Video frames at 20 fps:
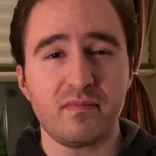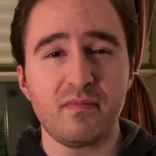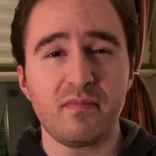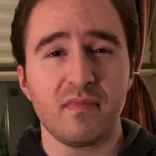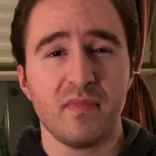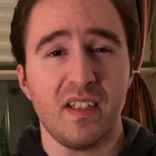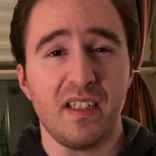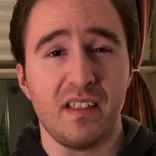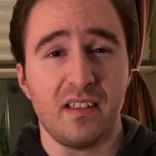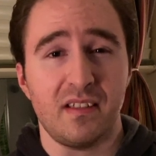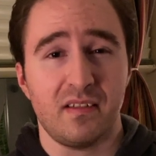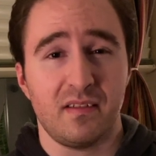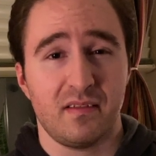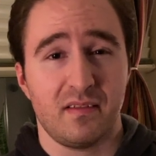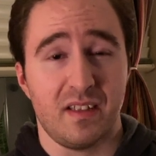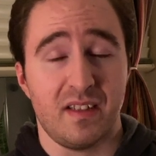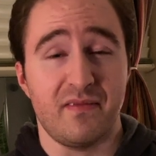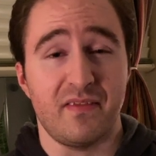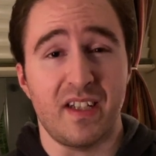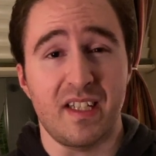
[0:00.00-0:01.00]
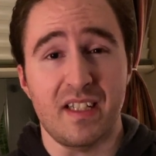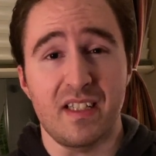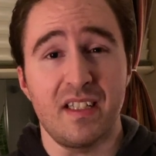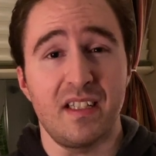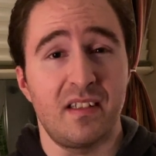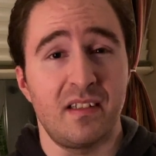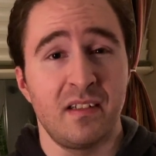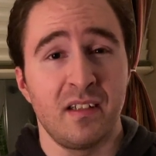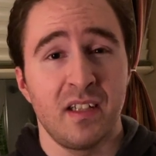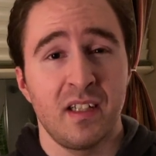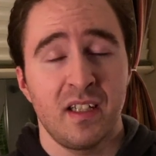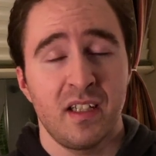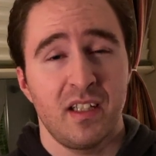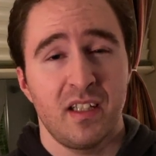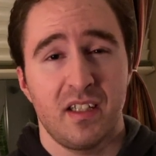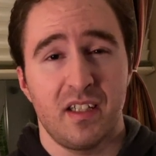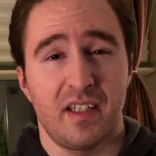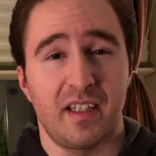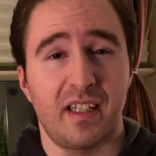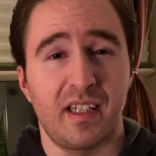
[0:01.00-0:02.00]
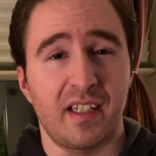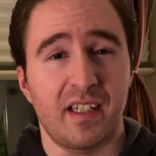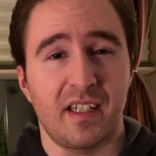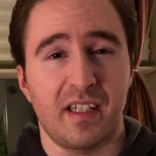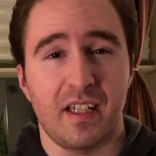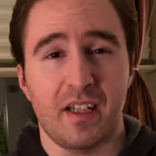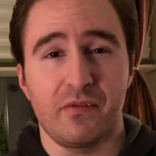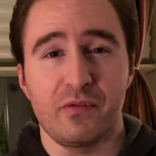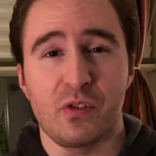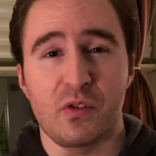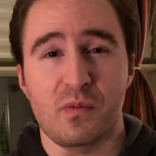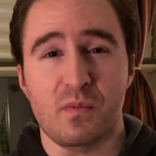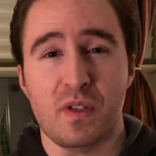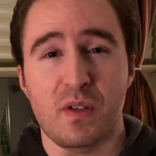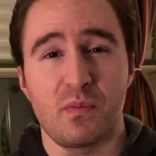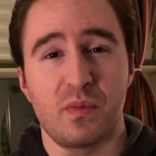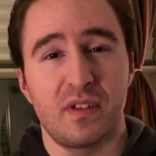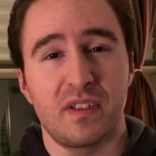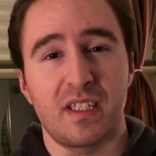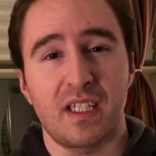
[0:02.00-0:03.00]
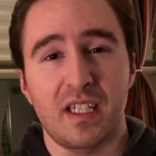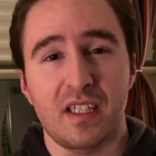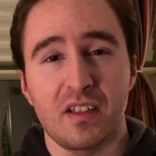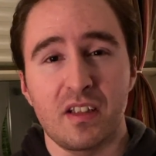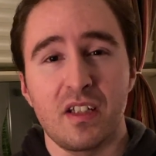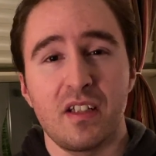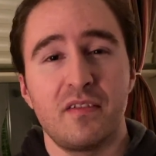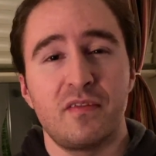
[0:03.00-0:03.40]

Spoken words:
that if I did, again, I'd have those people that I love,